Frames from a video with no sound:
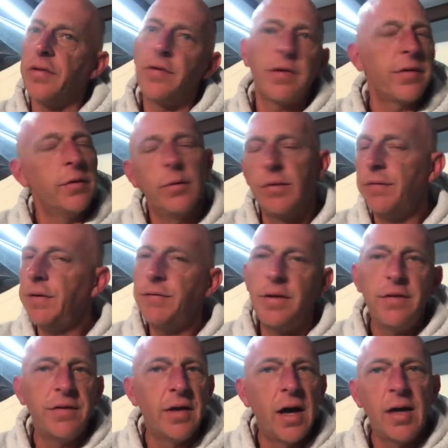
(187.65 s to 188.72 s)
a Cessna
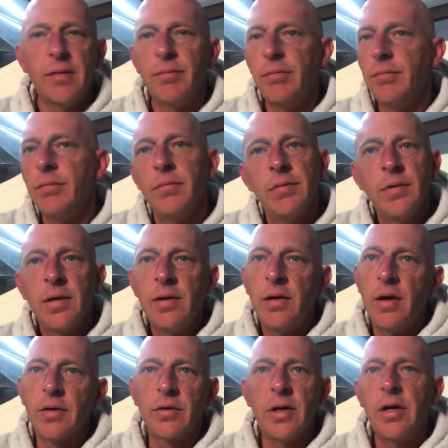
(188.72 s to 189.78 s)
150 is not
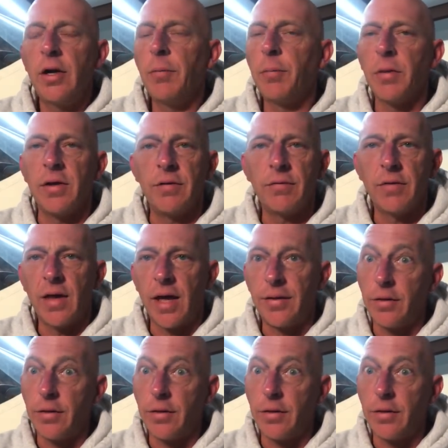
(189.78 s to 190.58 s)
a great airplane for that.